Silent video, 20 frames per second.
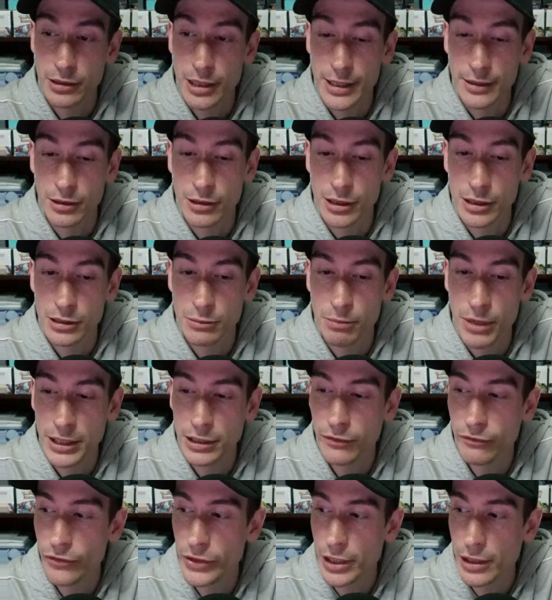that does
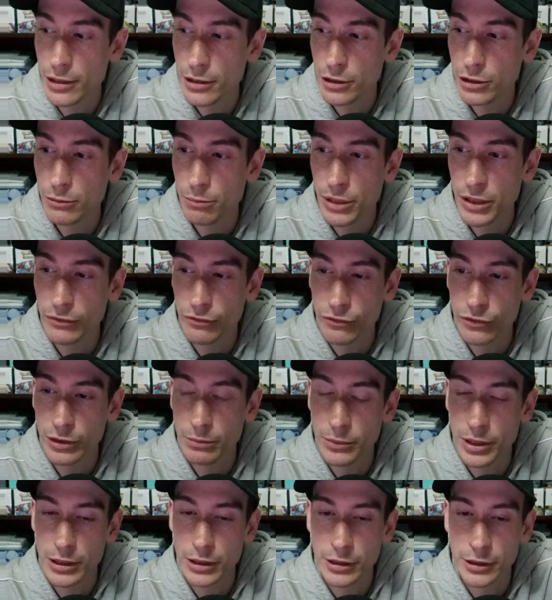benefit a little bit
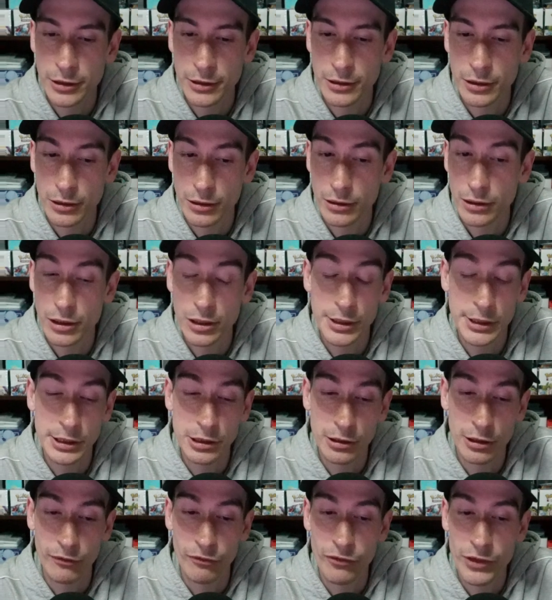from the
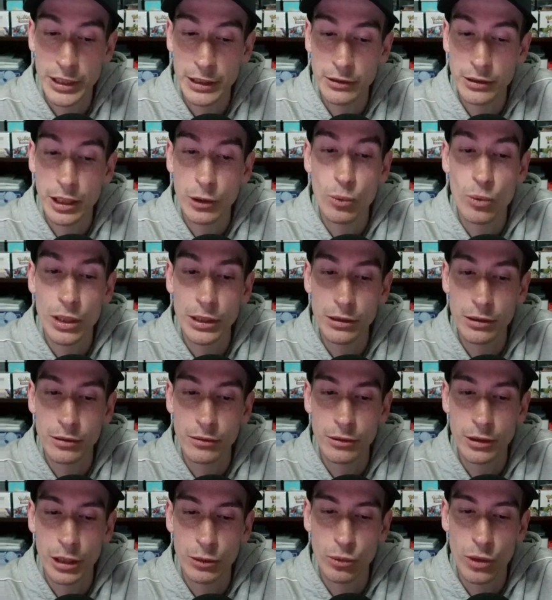Lily's Clefairy. They
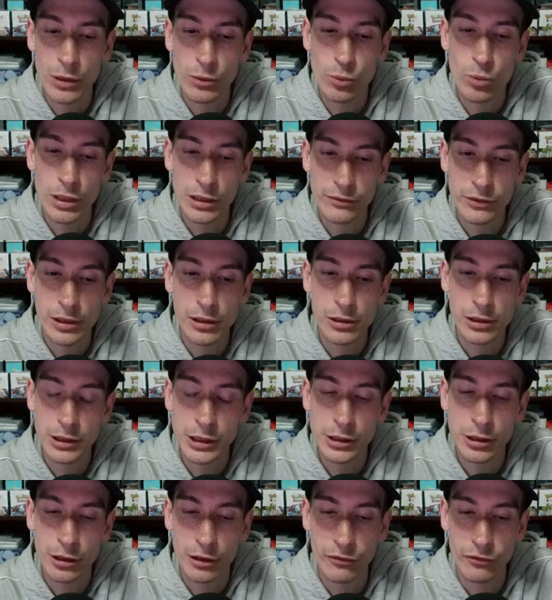run one of the
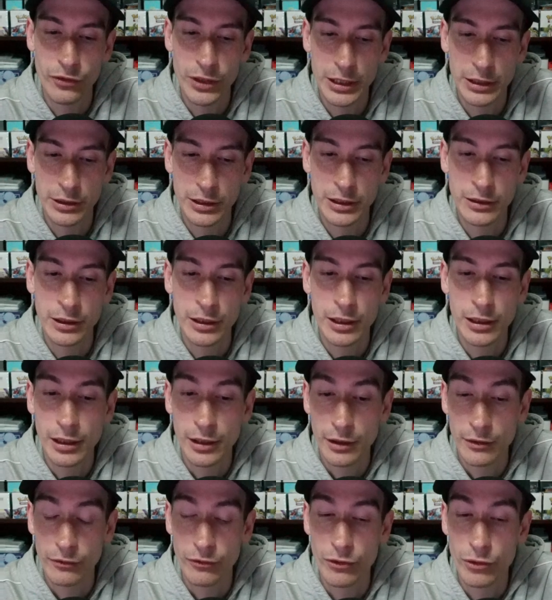Lily's Clefairy
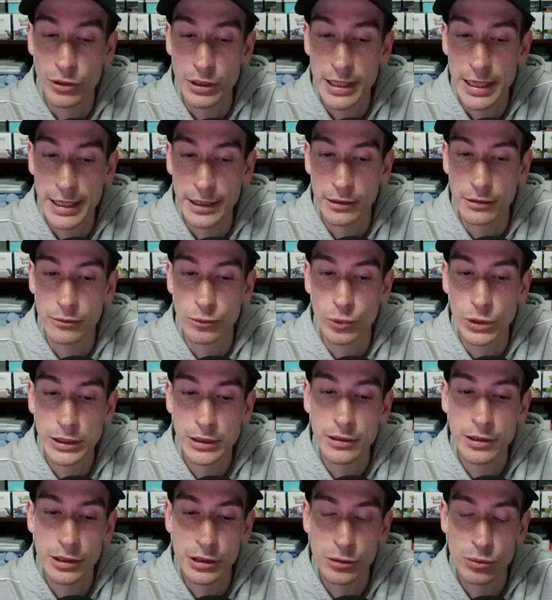for that
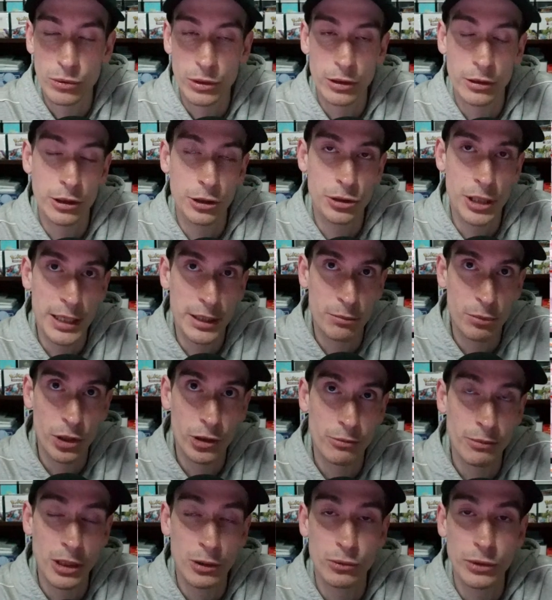weakness, where the Dragon
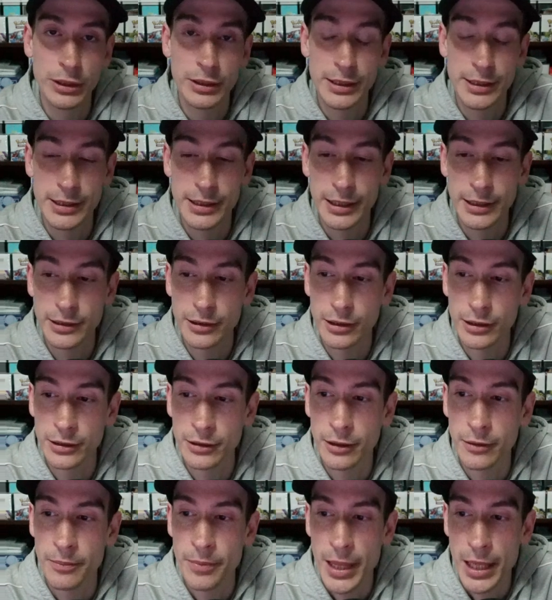Pokemon are weak to
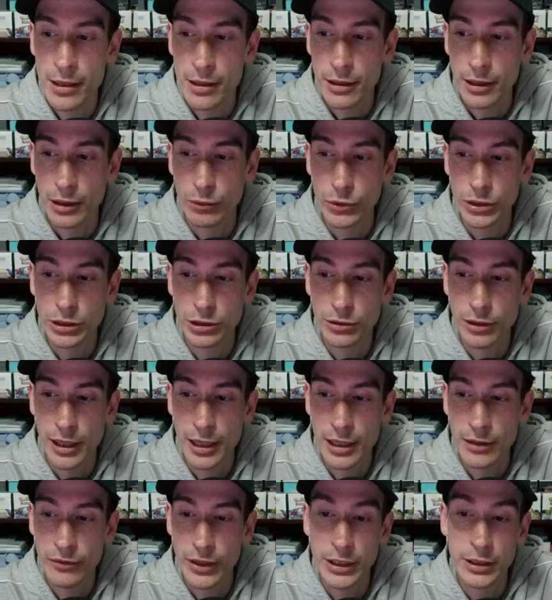Psychic. And we do
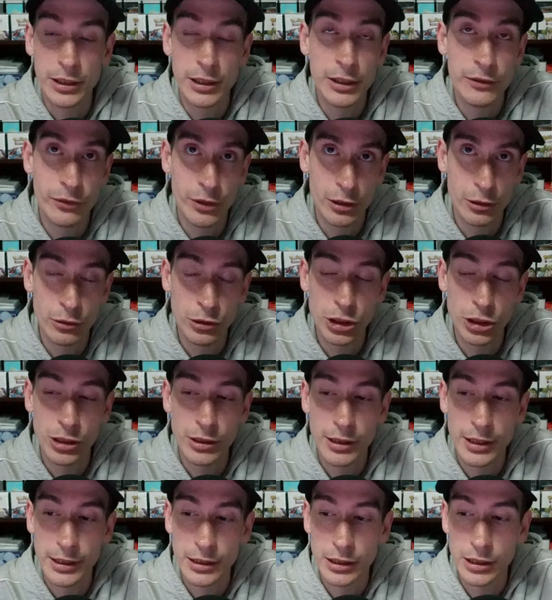have a
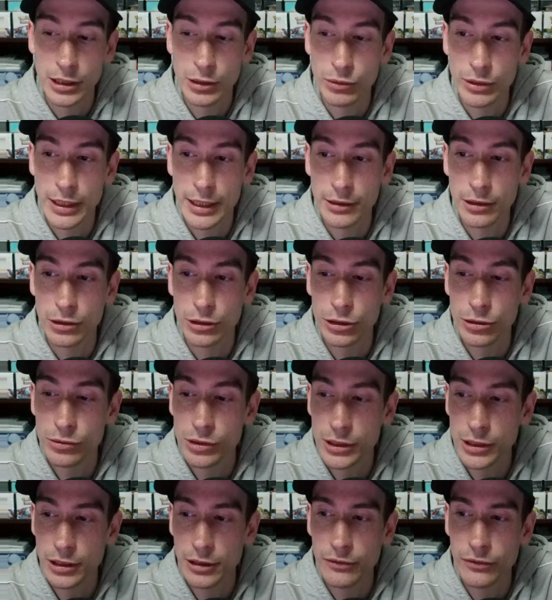Evolution deck here. We got the 2
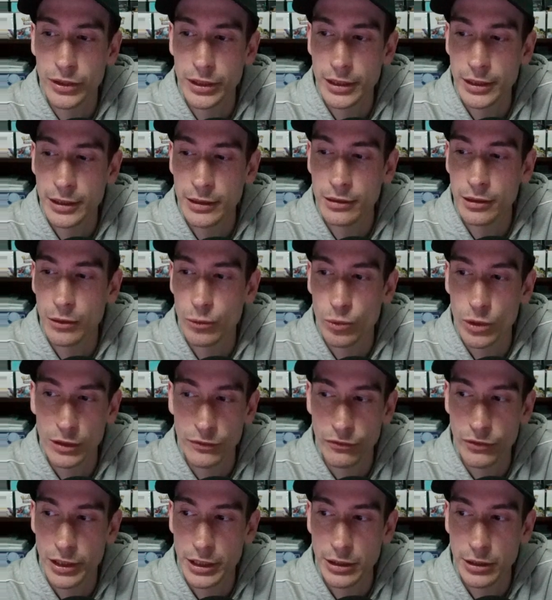Sylveon, 1
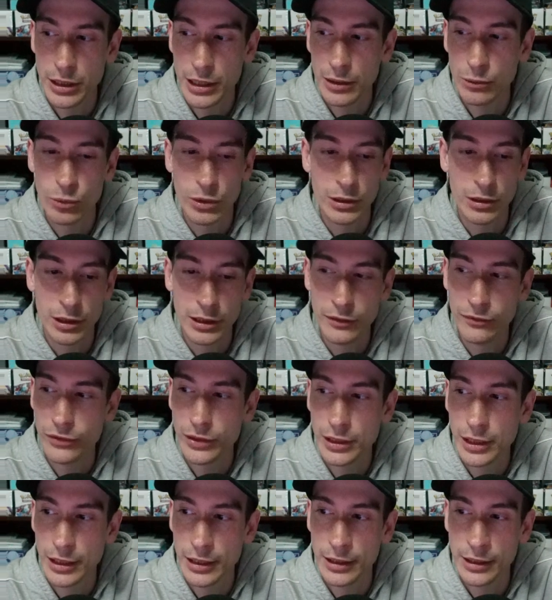Flareon, 1
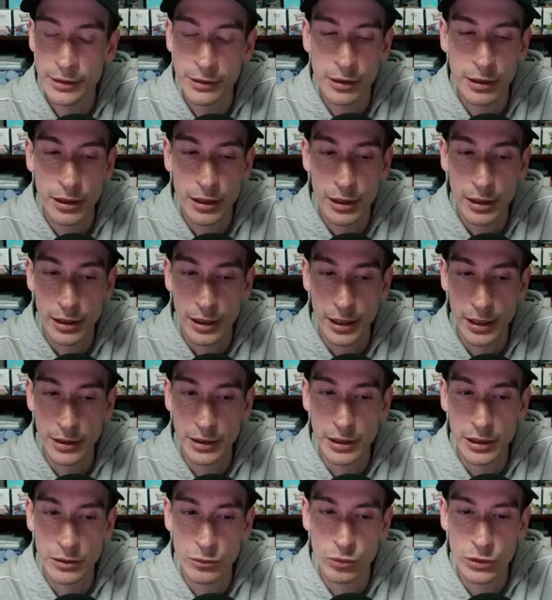Leafeon.
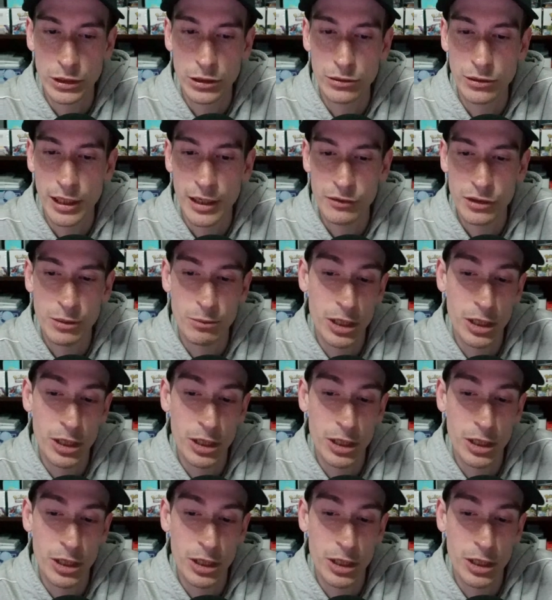And then we do have some